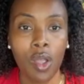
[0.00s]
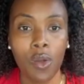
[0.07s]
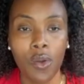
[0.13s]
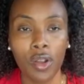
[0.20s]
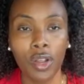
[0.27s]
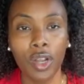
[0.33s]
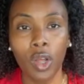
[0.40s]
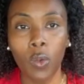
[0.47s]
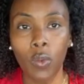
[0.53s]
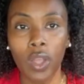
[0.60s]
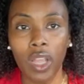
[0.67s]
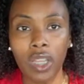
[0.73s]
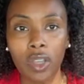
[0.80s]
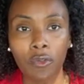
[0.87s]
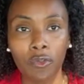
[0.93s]
We're going to
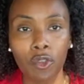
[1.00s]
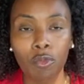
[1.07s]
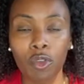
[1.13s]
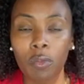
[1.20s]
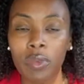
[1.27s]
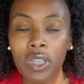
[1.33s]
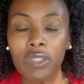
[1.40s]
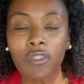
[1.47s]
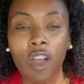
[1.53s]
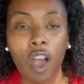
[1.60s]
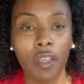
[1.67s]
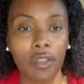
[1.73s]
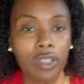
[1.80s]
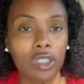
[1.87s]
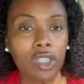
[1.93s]
wait a few more minutes for
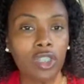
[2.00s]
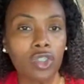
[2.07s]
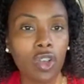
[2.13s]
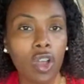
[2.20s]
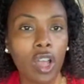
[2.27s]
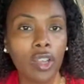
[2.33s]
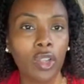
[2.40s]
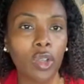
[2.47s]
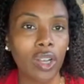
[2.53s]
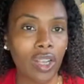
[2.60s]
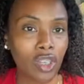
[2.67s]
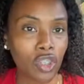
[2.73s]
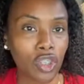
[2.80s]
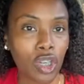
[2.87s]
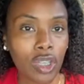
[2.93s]
others to join. Go ahead
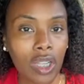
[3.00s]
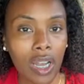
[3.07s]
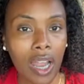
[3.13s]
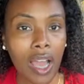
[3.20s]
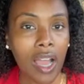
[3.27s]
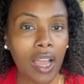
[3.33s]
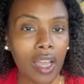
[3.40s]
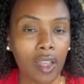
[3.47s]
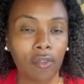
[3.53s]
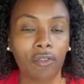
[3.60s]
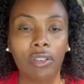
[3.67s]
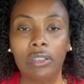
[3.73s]
and share the live